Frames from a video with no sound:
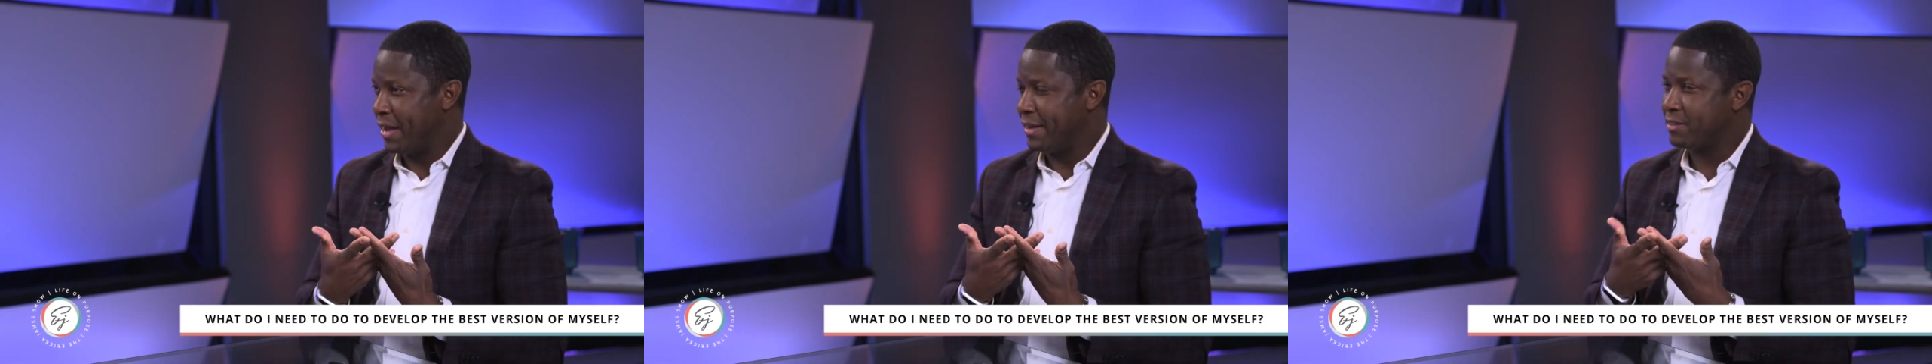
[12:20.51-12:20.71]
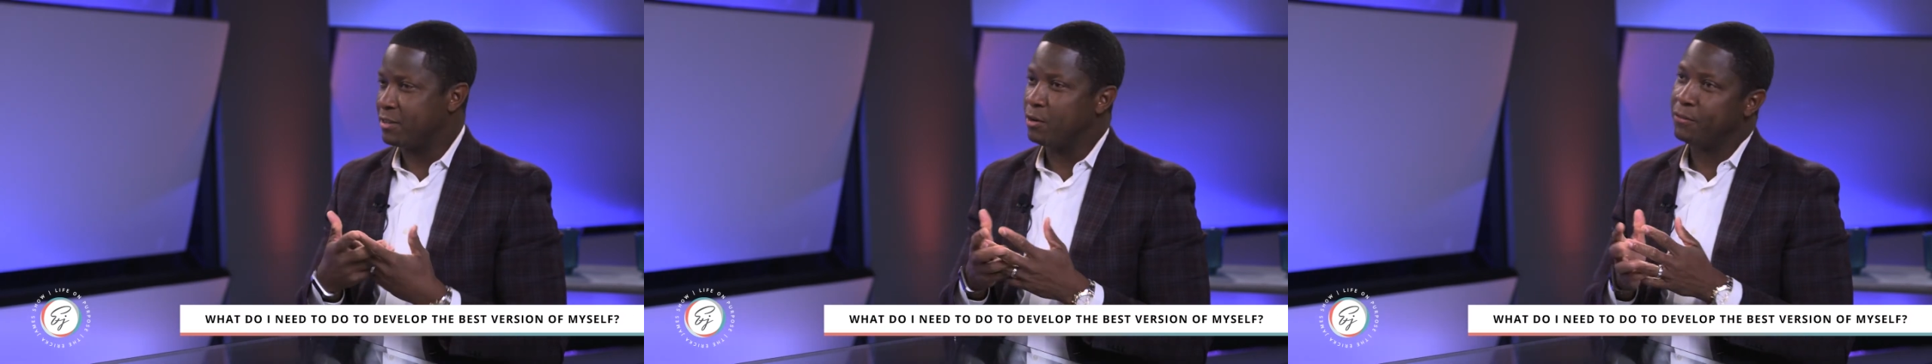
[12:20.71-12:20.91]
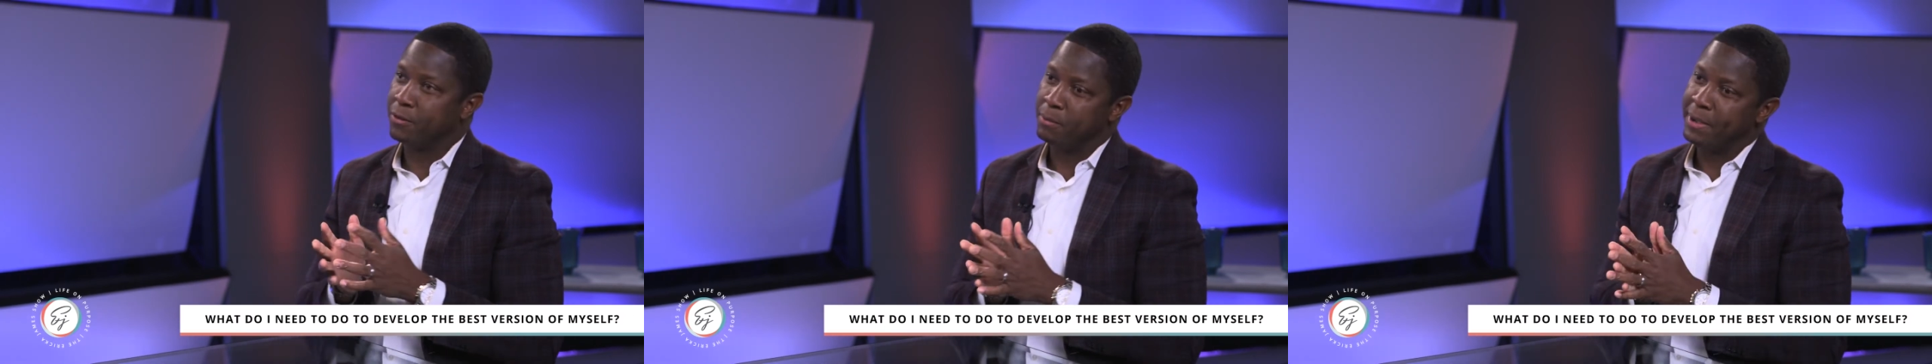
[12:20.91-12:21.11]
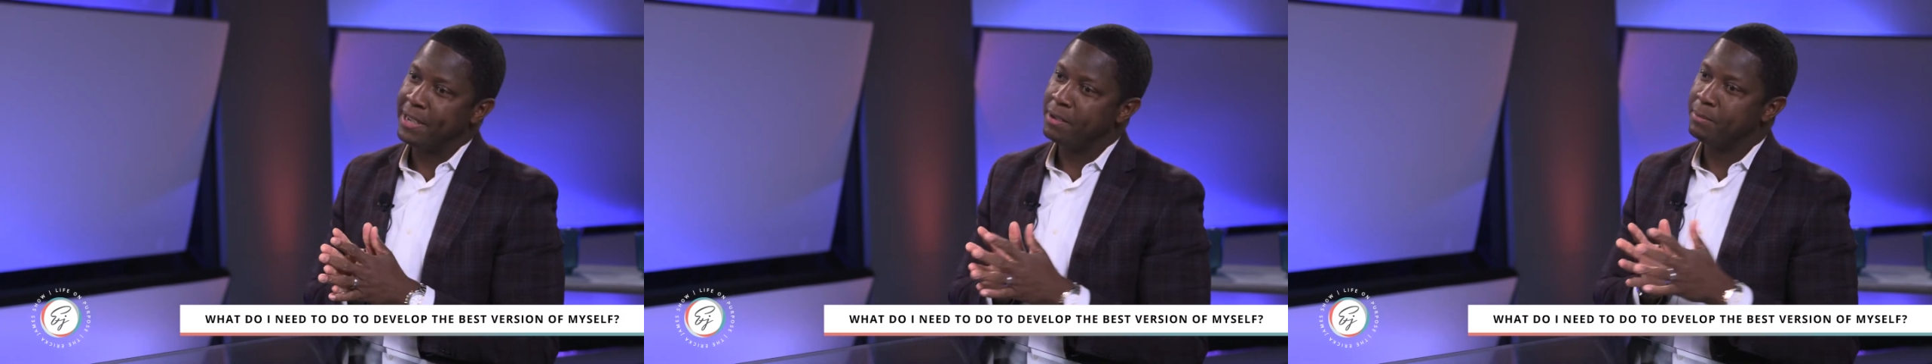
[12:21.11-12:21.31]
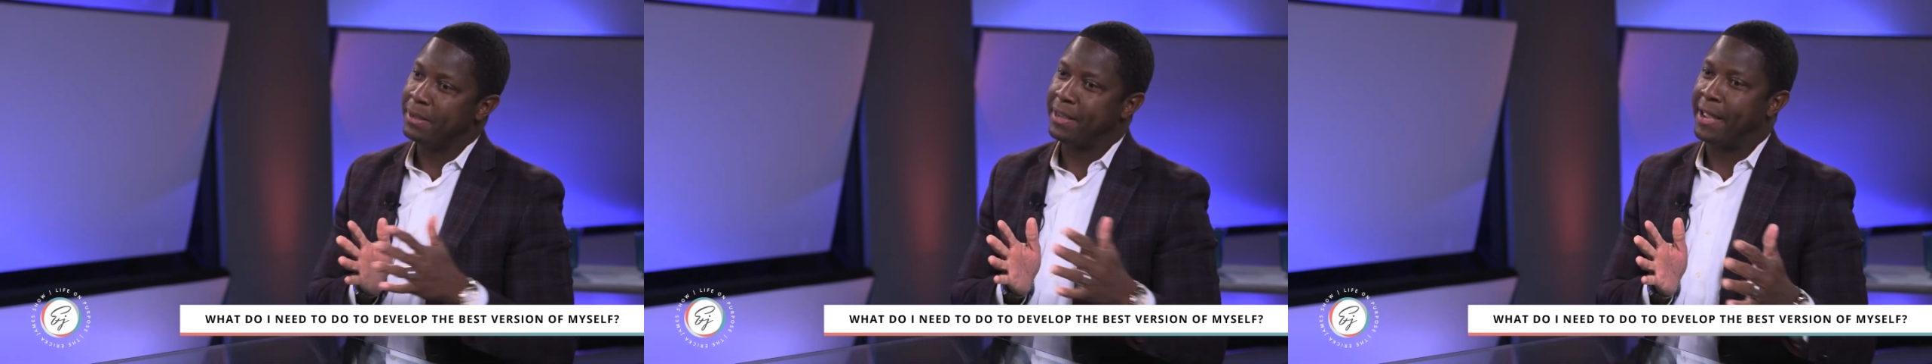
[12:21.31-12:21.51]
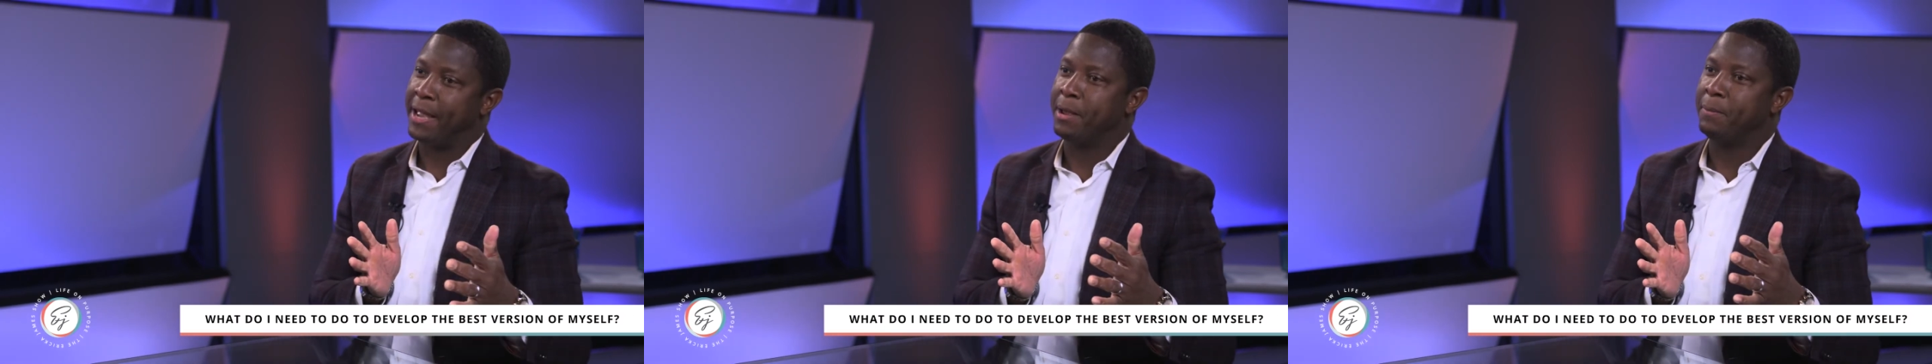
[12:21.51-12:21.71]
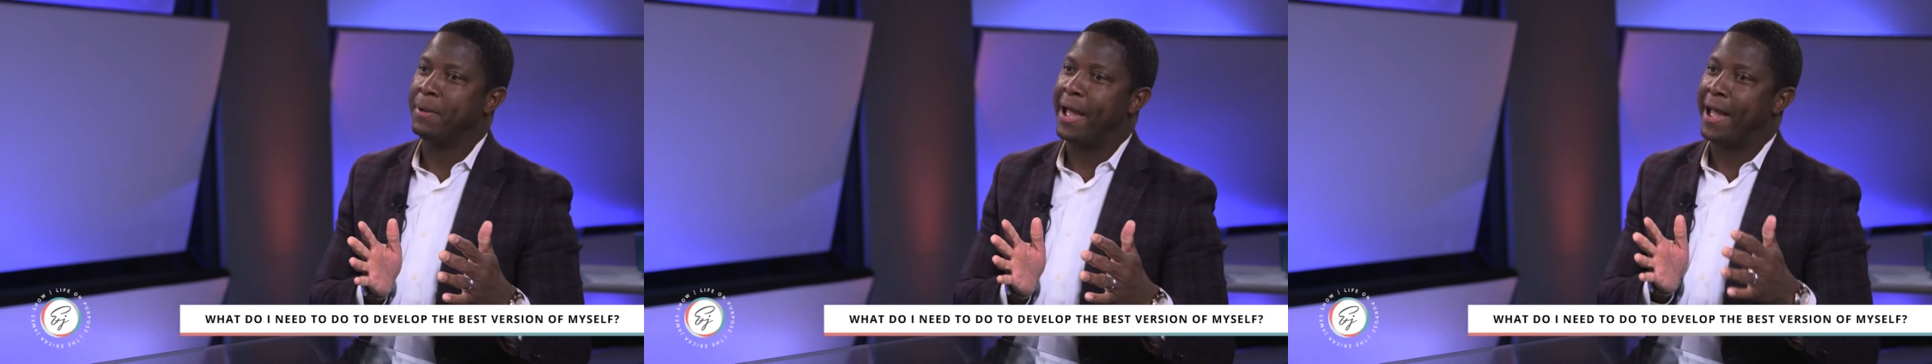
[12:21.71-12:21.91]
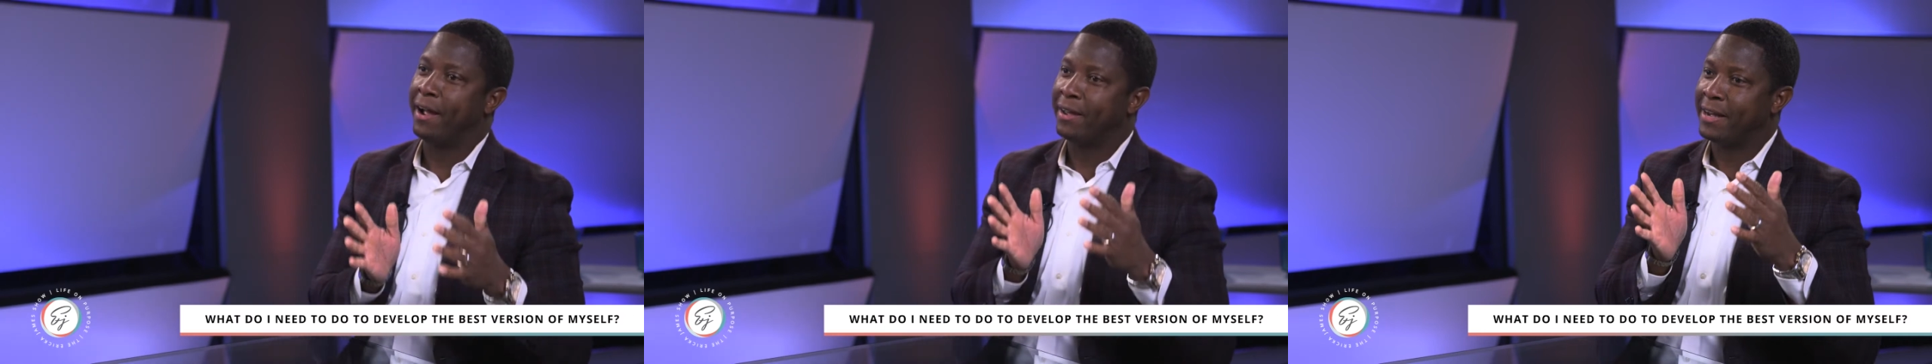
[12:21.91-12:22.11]
And so for me, it became,
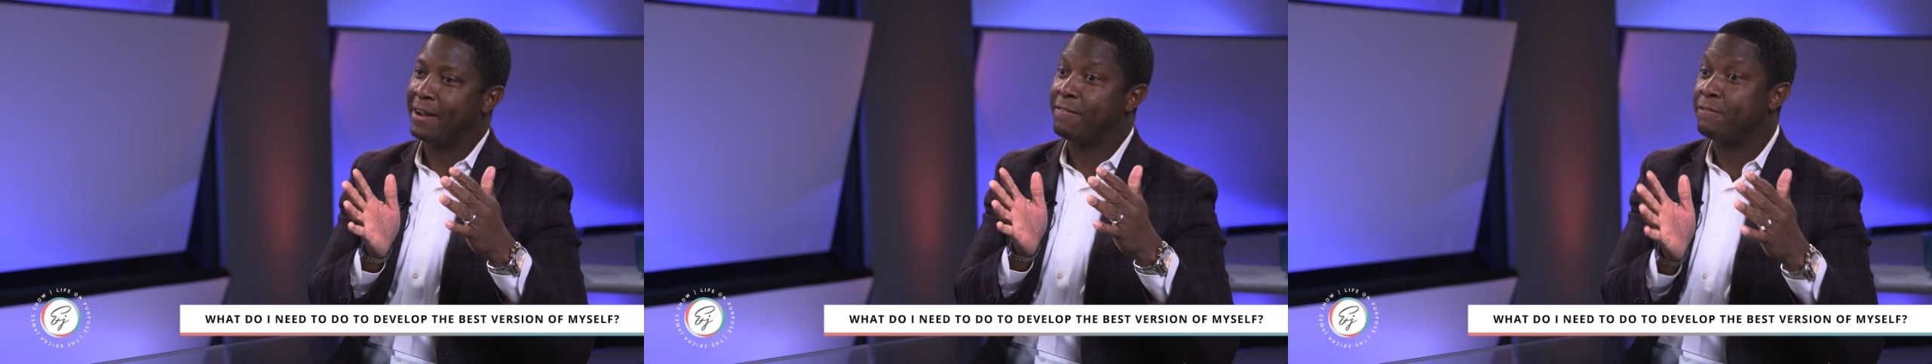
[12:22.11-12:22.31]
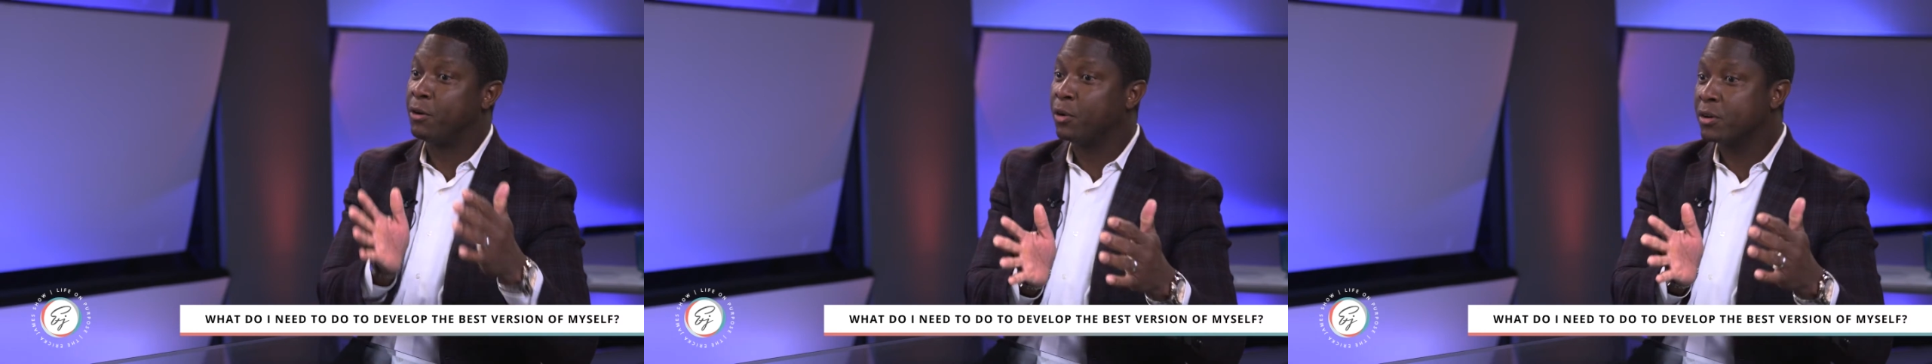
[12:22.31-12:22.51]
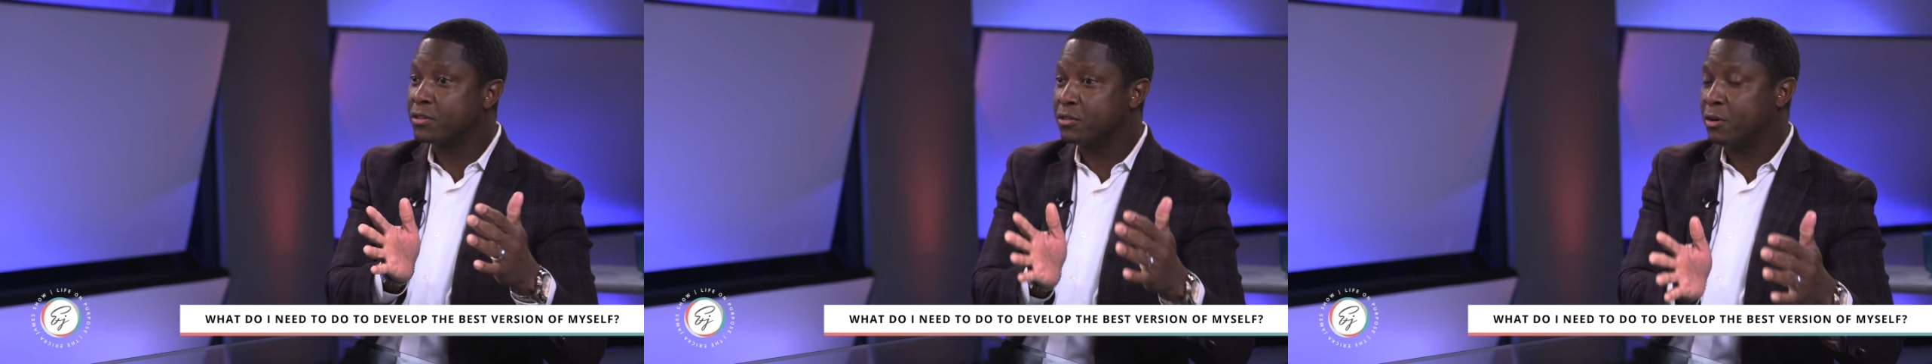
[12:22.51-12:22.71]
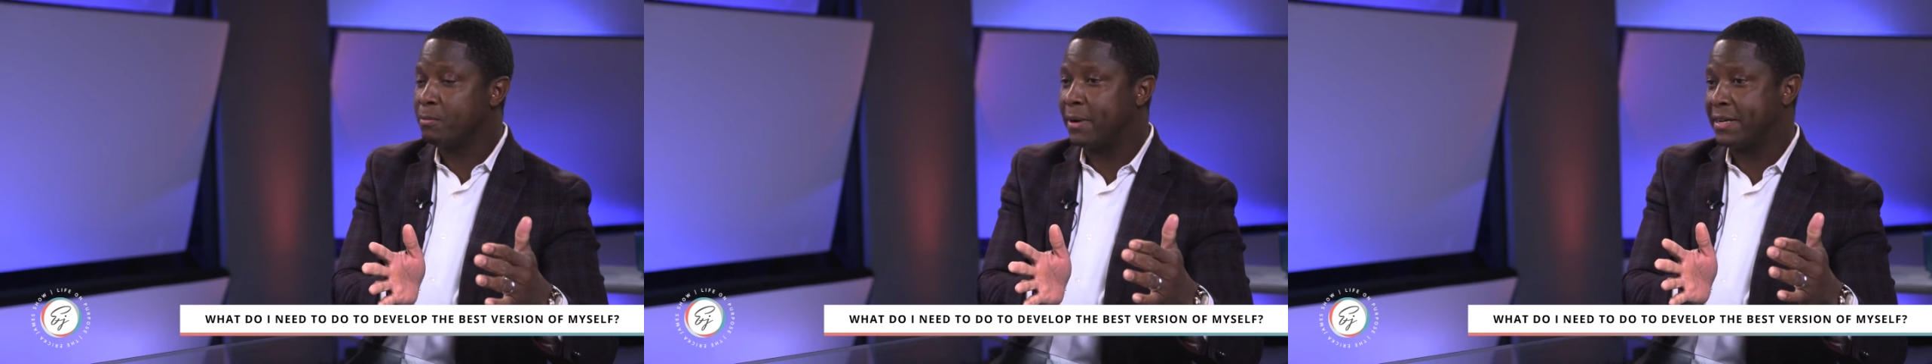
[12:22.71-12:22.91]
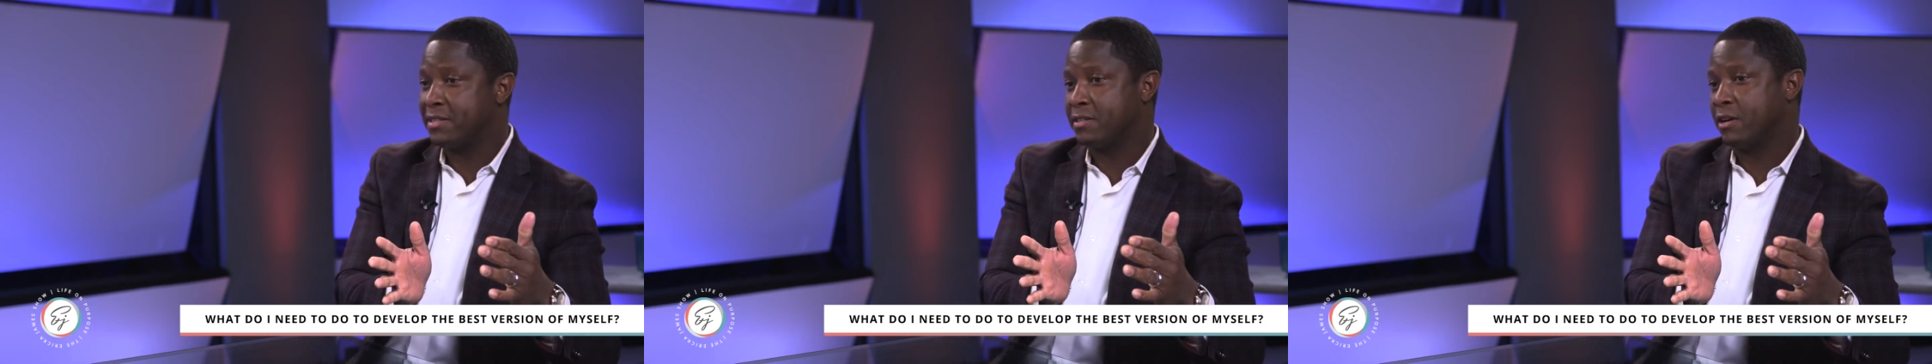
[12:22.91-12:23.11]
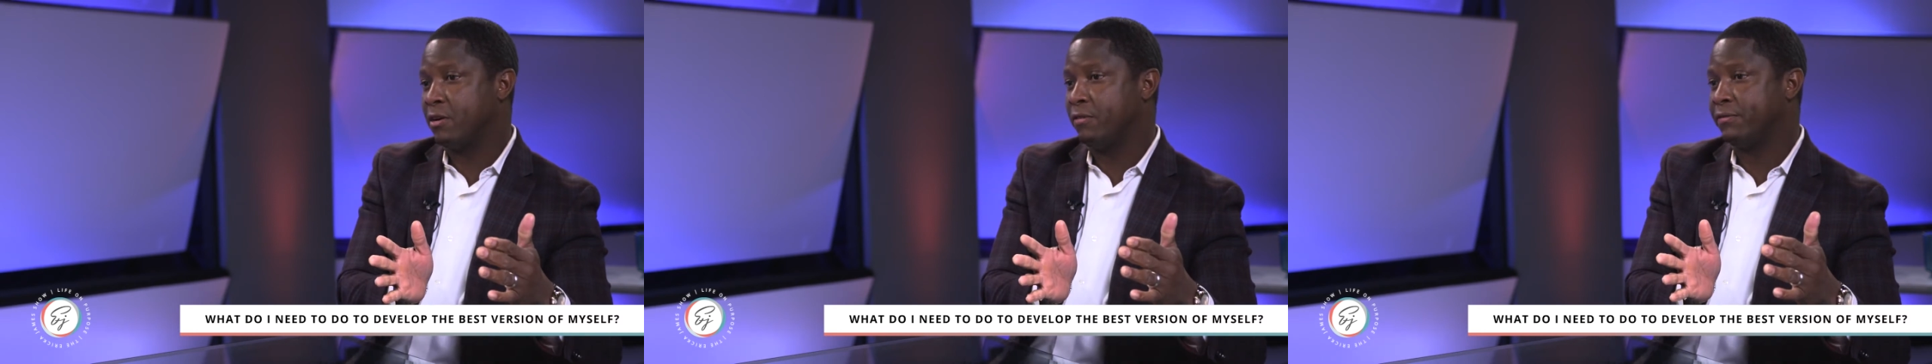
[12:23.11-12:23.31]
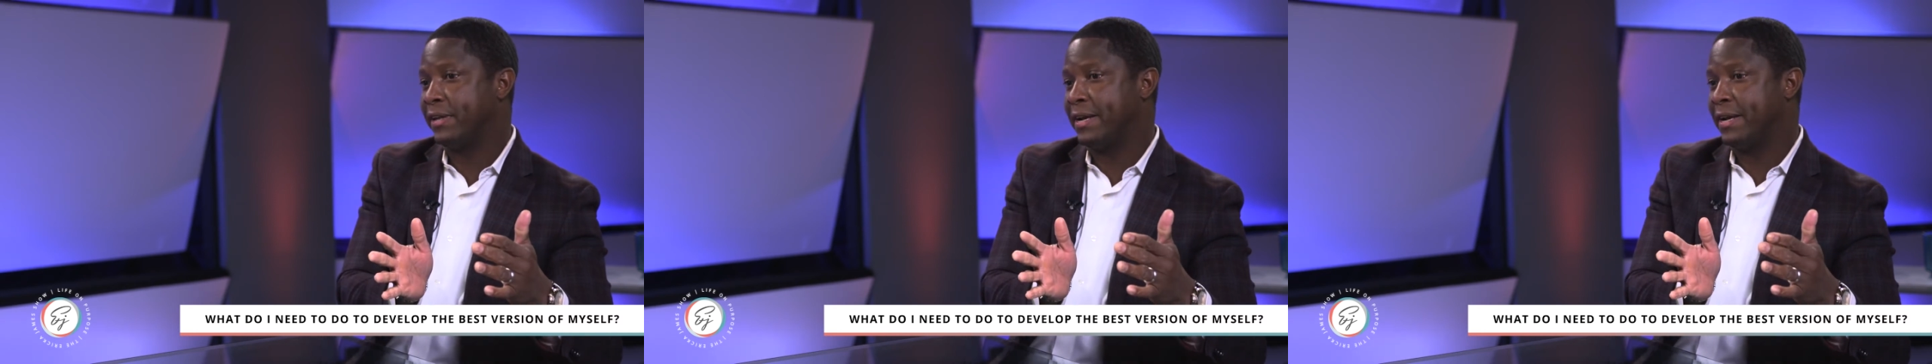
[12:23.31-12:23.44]
how can I focus on myself